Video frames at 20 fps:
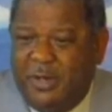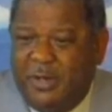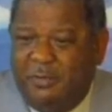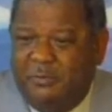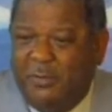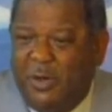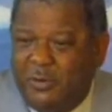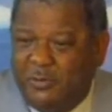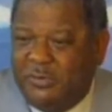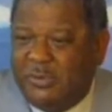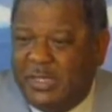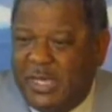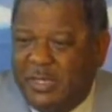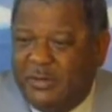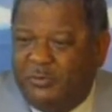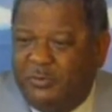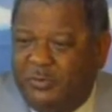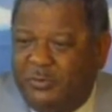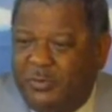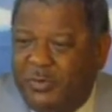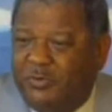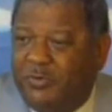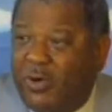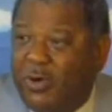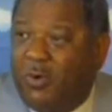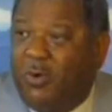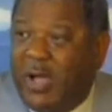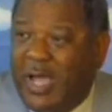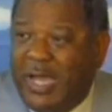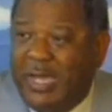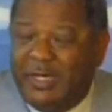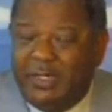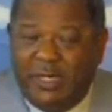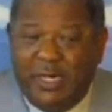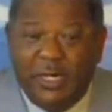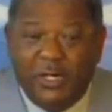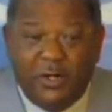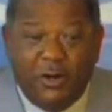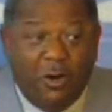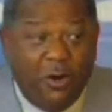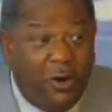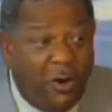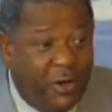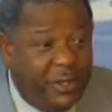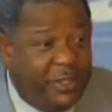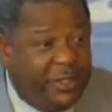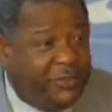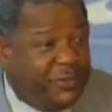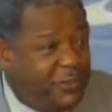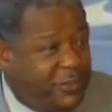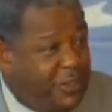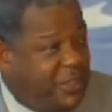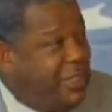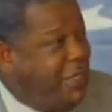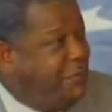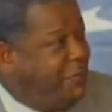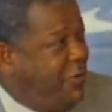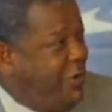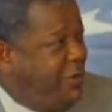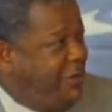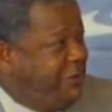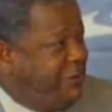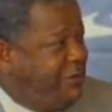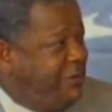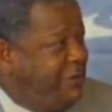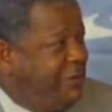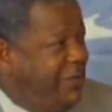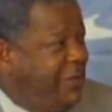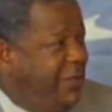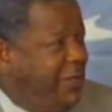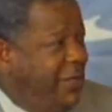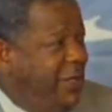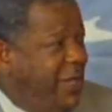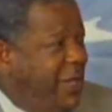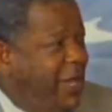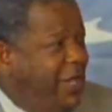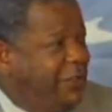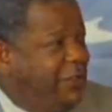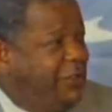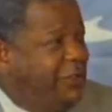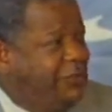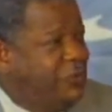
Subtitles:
amount that would be required in order to keep us at